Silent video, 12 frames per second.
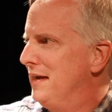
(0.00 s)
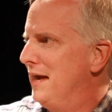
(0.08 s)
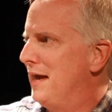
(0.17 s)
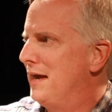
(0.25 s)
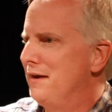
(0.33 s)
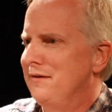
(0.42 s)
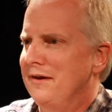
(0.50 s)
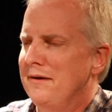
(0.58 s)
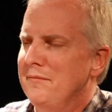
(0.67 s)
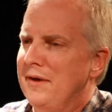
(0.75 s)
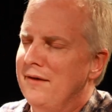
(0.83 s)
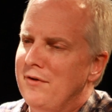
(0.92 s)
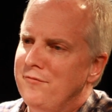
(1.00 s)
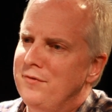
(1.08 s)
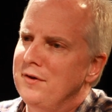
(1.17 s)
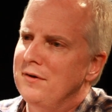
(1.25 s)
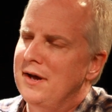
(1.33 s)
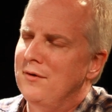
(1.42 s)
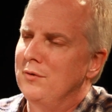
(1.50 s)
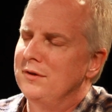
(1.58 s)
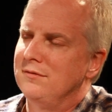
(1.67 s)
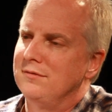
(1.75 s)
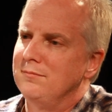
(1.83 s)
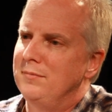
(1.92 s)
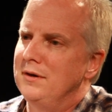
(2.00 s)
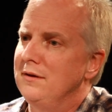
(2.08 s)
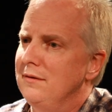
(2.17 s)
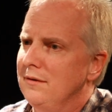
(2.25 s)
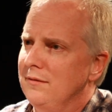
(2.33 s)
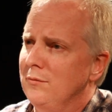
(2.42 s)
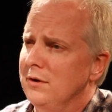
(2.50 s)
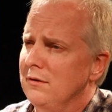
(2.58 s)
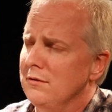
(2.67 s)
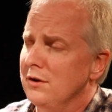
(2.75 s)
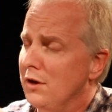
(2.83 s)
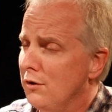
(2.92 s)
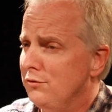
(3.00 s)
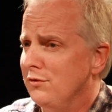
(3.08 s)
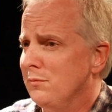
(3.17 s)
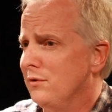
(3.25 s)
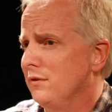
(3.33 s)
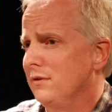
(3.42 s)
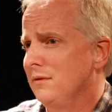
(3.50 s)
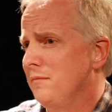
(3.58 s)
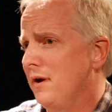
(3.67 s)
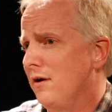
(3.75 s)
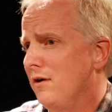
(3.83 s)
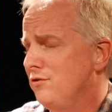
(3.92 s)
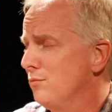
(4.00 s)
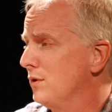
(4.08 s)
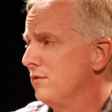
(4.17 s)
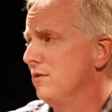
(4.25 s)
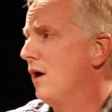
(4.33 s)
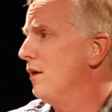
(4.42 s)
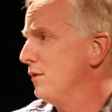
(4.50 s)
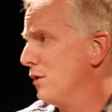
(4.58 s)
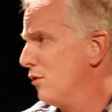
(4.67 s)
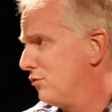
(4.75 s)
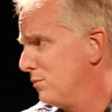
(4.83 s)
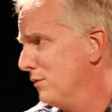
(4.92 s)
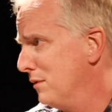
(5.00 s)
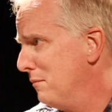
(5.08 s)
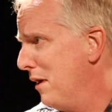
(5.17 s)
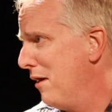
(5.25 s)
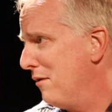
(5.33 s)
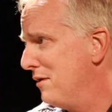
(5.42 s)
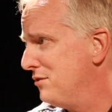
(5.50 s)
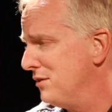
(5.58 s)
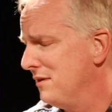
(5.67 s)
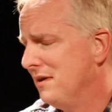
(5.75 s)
And have I figured out what are negotiable in marriage and what's non-negotiable in marriage?